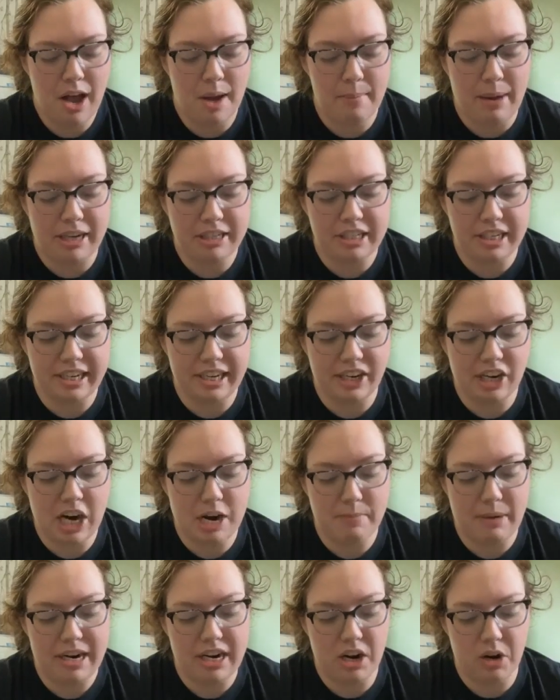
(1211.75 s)

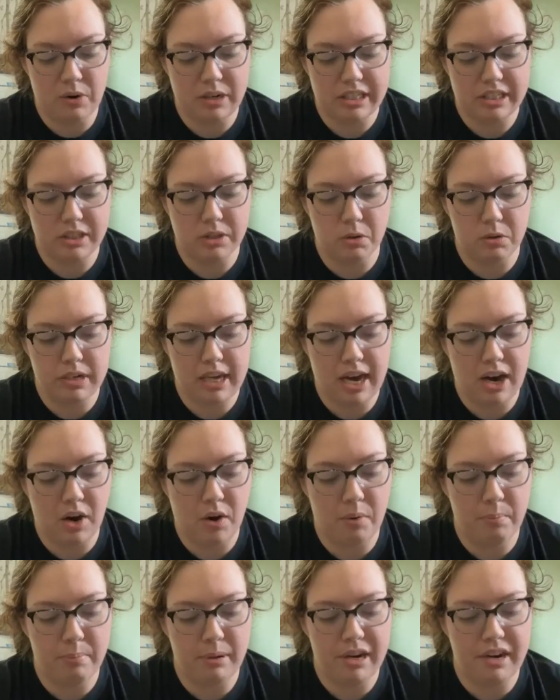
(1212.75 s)
Imaginarium, I know, has sold out,